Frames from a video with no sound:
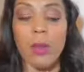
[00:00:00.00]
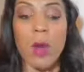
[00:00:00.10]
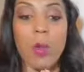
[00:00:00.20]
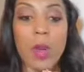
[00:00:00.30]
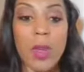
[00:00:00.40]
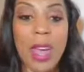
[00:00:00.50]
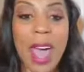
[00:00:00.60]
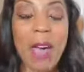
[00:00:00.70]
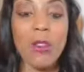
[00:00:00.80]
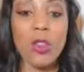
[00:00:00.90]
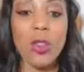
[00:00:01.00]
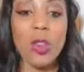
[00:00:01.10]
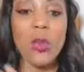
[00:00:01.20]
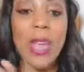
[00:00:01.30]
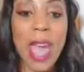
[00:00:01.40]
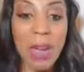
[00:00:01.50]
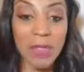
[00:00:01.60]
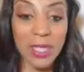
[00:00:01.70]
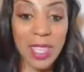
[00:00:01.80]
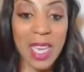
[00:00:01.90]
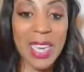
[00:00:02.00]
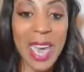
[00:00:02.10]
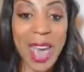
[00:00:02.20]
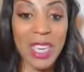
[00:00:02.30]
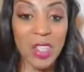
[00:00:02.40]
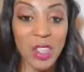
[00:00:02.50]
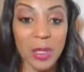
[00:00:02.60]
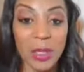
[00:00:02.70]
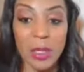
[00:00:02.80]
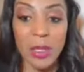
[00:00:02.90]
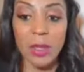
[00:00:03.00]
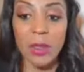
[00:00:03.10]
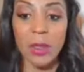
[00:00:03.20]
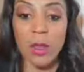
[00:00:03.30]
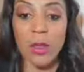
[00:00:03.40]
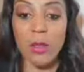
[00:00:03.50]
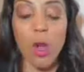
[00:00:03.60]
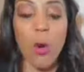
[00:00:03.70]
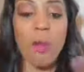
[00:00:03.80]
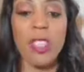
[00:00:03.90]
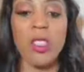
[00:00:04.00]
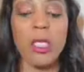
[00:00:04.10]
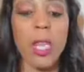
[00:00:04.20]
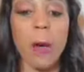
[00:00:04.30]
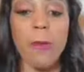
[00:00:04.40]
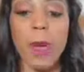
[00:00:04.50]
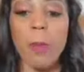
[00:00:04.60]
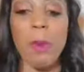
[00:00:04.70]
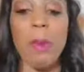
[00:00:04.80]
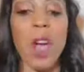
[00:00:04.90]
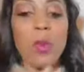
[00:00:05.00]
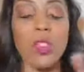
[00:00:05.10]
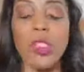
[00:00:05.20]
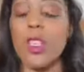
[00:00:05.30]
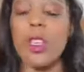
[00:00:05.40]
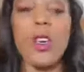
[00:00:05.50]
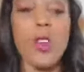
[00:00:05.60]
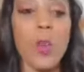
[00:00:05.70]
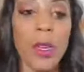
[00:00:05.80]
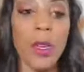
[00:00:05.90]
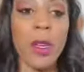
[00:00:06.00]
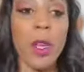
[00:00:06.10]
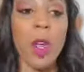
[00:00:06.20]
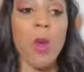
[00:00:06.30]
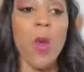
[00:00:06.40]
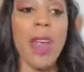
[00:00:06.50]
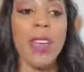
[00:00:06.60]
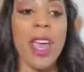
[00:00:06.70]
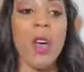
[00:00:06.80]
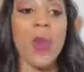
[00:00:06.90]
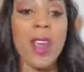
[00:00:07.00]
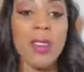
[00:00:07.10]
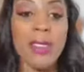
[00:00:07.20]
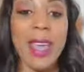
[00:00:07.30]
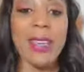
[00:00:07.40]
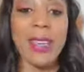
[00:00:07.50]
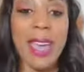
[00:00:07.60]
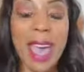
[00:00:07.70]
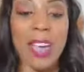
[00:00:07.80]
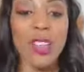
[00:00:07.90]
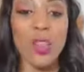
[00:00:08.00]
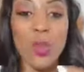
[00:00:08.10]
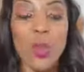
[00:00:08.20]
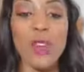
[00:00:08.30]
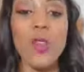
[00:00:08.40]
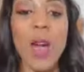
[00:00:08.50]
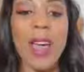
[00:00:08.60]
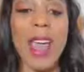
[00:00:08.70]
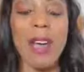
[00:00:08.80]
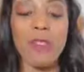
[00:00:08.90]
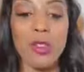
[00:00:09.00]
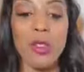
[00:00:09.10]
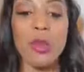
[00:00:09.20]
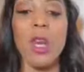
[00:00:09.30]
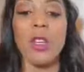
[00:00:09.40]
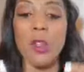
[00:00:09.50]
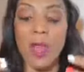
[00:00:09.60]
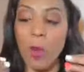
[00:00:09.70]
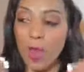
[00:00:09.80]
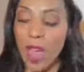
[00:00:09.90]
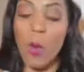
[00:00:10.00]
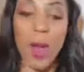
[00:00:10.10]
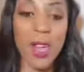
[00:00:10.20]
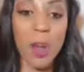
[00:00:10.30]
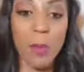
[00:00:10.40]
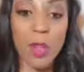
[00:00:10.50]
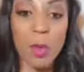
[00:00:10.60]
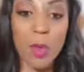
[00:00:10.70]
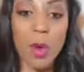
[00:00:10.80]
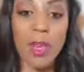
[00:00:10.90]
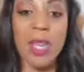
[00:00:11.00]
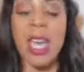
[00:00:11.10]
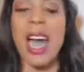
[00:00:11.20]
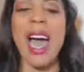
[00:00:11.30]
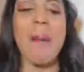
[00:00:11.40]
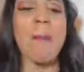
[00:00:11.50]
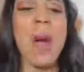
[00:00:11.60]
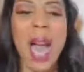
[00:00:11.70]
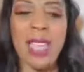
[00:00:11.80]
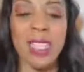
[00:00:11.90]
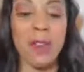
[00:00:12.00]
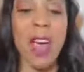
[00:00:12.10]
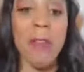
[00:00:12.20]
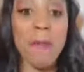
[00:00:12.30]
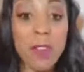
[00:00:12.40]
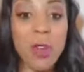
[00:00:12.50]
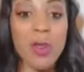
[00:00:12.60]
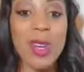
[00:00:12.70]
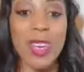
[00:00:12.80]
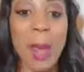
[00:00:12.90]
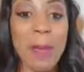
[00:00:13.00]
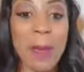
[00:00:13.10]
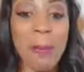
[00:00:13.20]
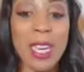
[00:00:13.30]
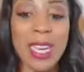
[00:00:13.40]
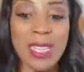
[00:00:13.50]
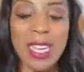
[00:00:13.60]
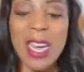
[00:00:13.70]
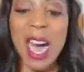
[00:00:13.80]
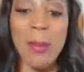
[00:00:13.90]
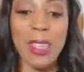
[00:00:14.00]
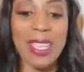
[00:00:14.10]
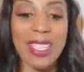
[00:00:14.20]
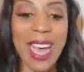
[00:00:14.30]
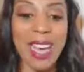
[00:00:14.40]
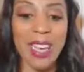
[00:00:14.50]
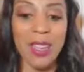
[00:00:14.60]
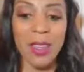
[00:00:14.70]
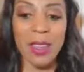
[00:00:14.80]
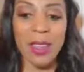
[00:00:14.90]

But what we have to do is we have to take action. Don't beat yourself up about shoulda, coulda, woulda. Right now, we are taking action. What do I have to do so that when I wake up in the morning, I'm positive, I feel good, I'm at peace, I'm excited?